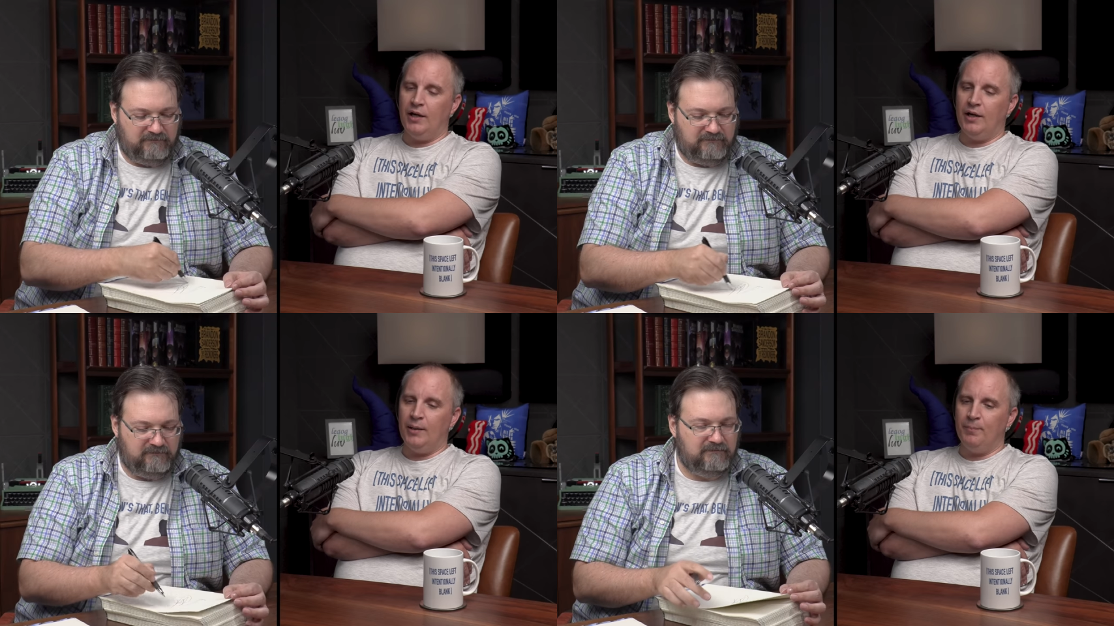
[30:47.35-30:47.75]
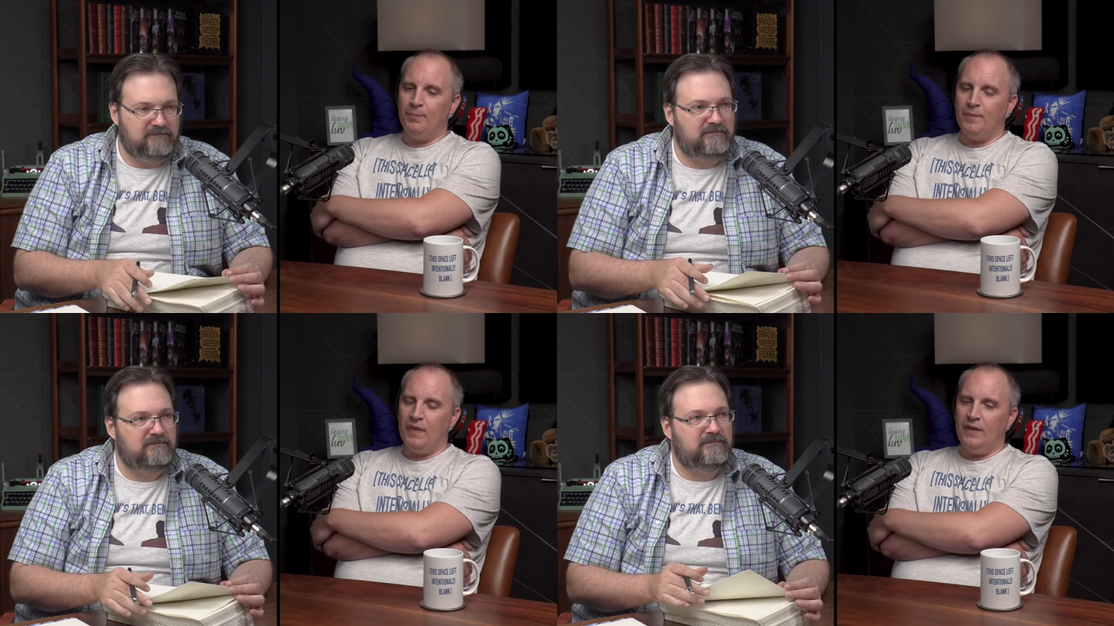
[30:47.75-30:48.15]

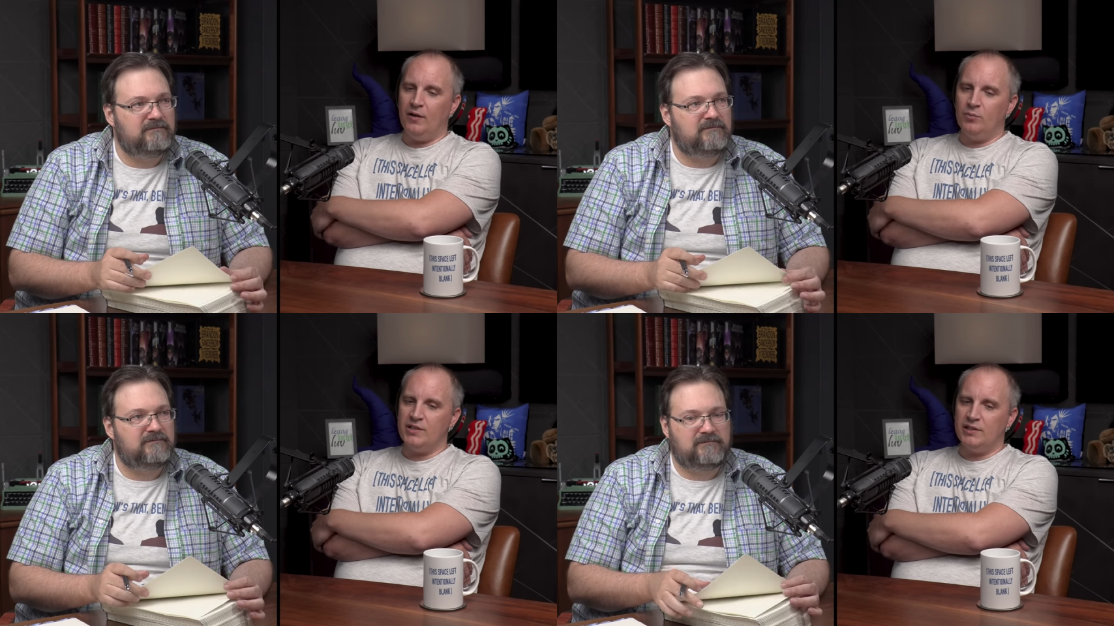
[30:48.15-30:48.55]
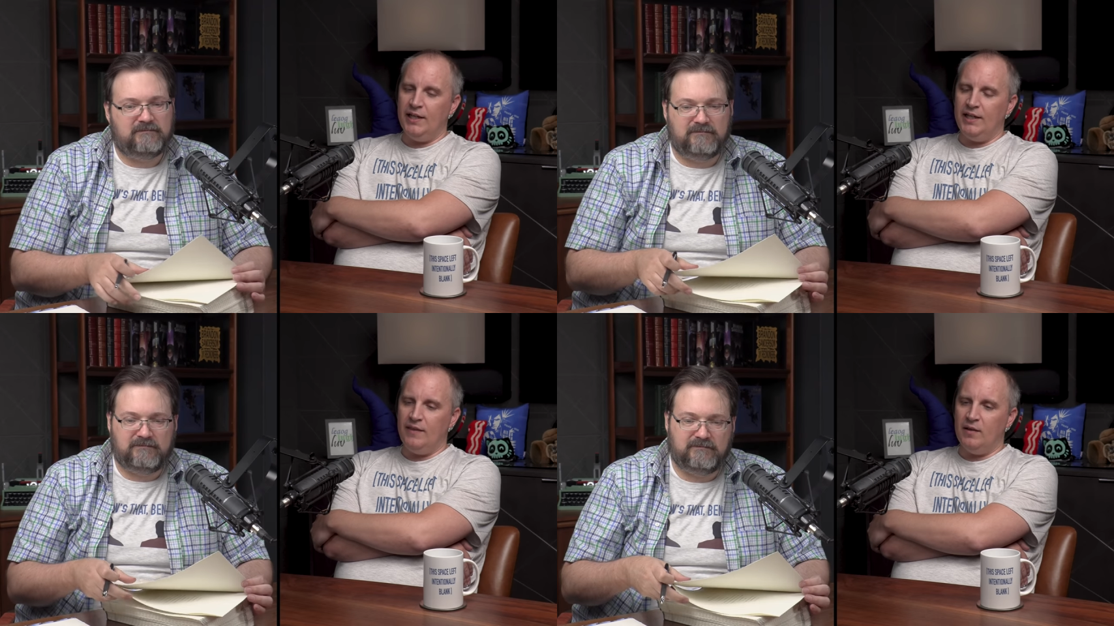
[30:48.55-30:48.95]
Speaker 1: um, there was a
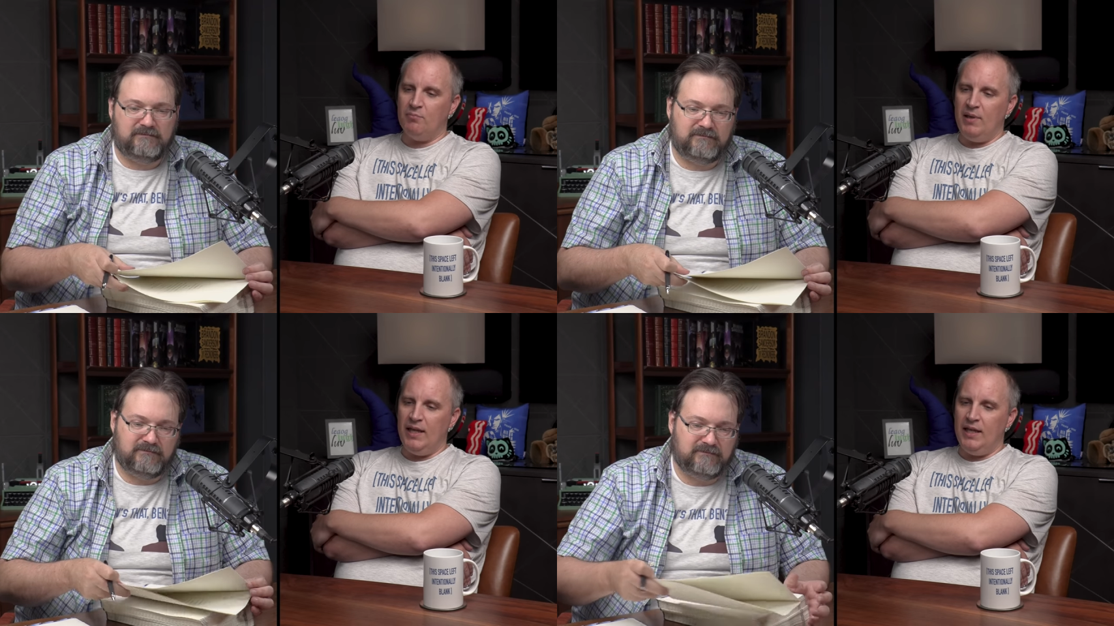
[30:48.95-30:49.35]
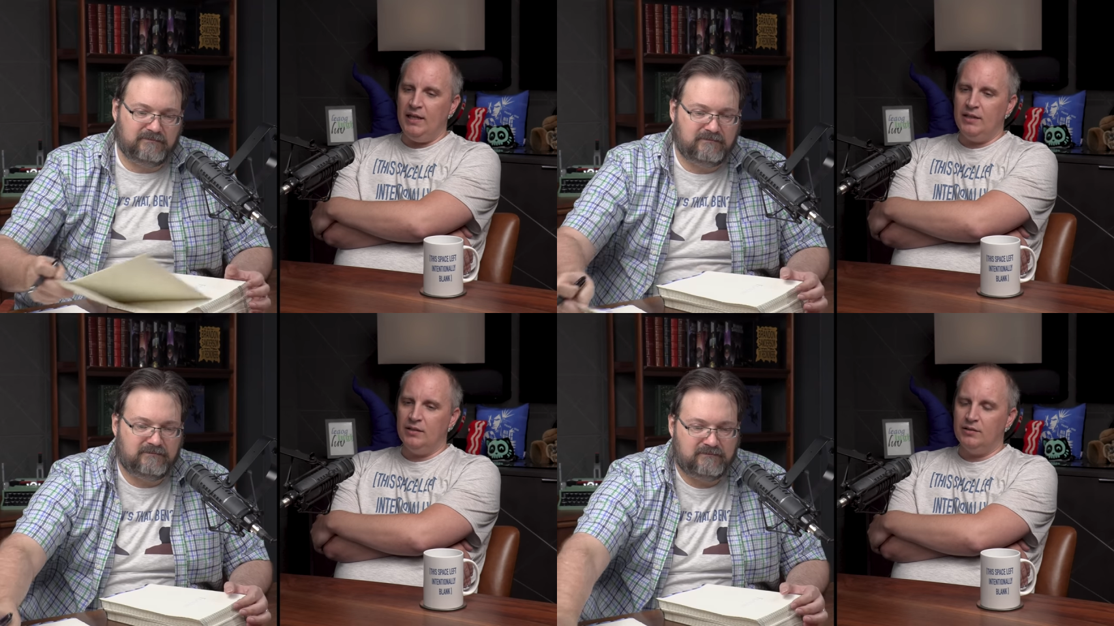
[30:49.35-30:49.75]
lady that
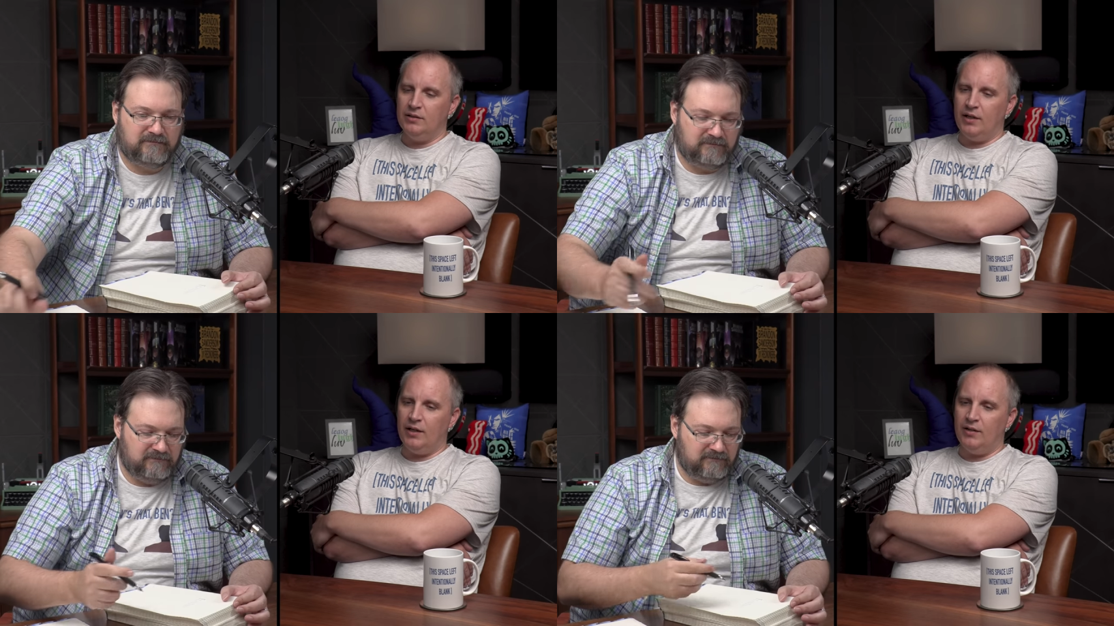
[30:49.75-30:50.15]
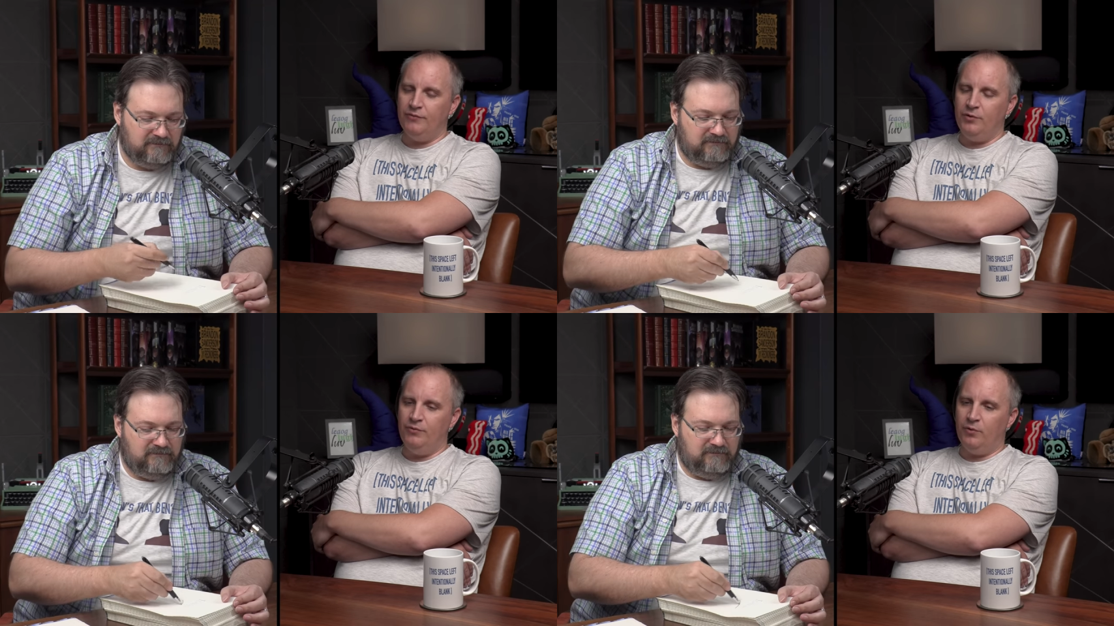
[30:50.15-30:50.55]
made uh,
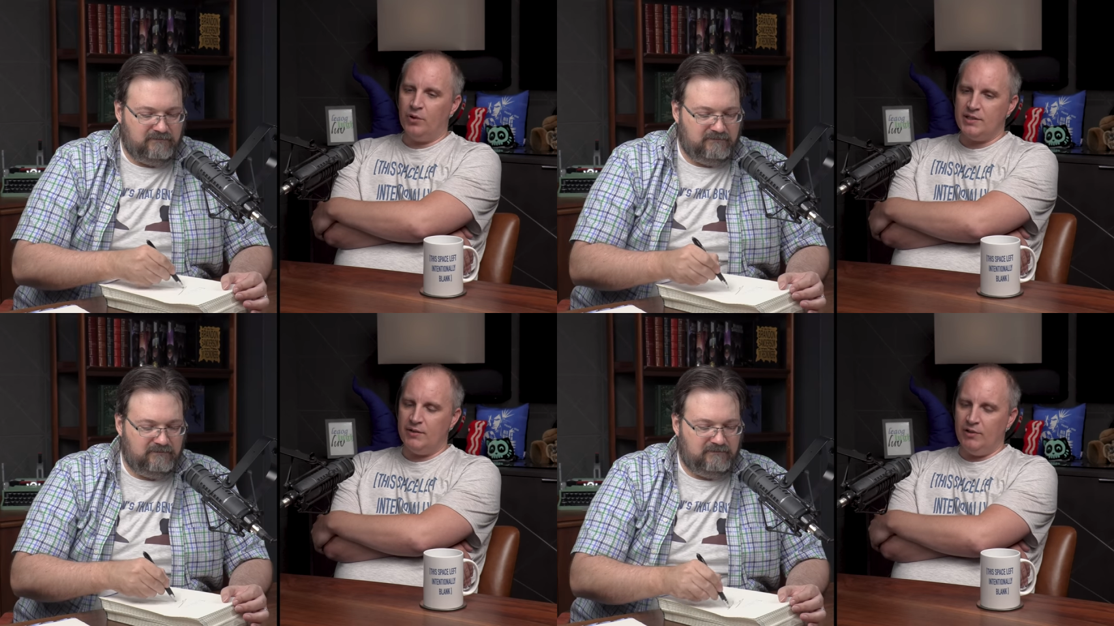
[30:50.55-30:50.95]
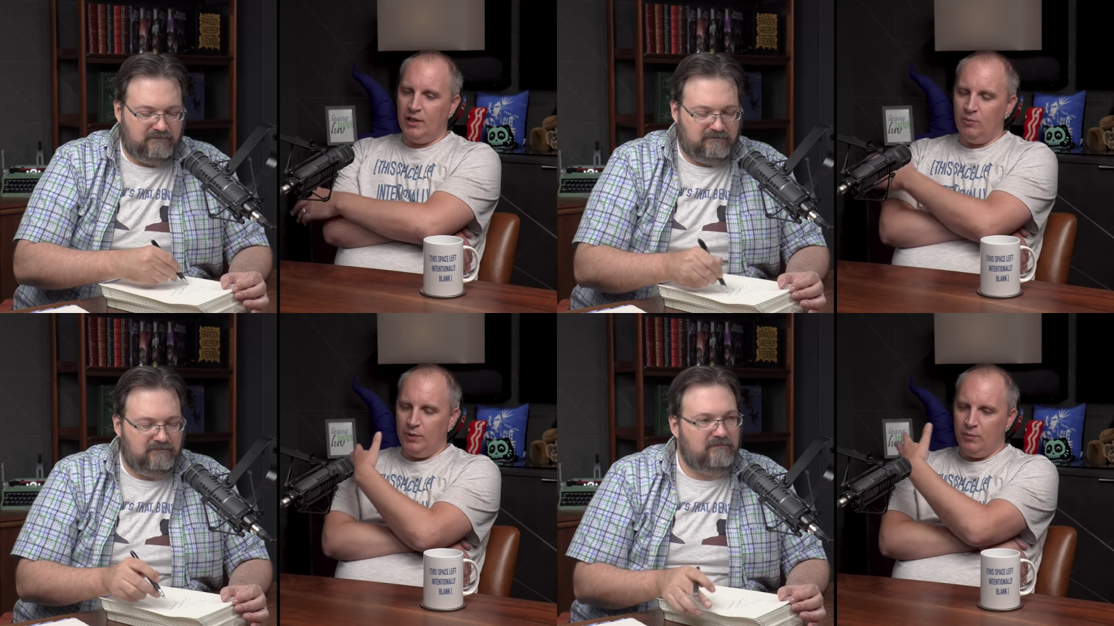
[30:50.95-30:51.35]
food for us every
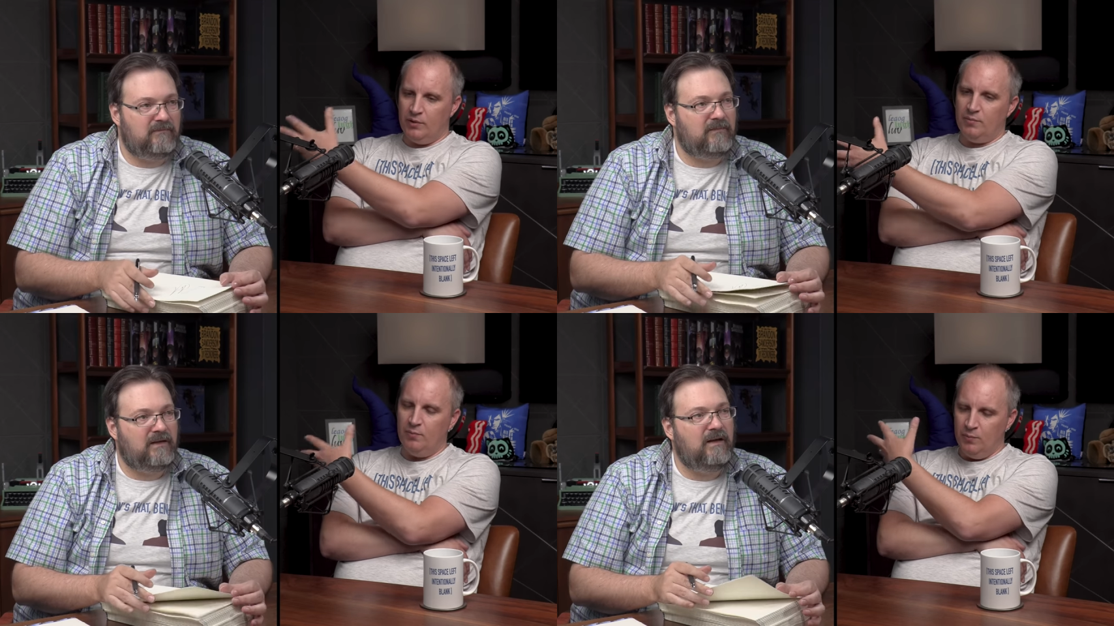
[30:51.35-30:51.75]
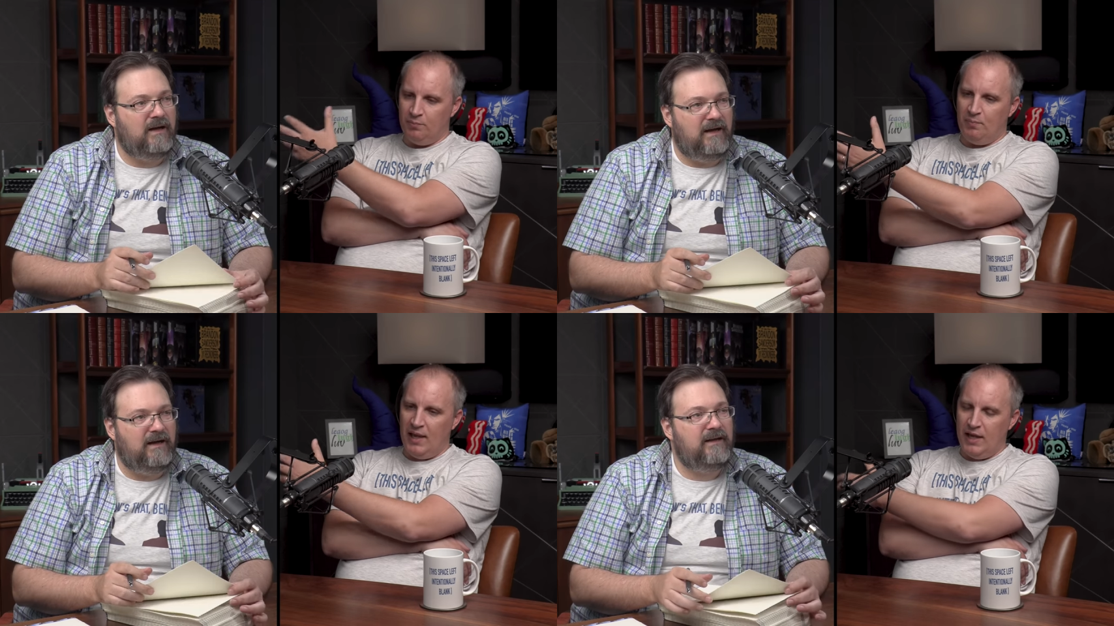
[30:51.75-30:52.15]
day, and we would uh-huh.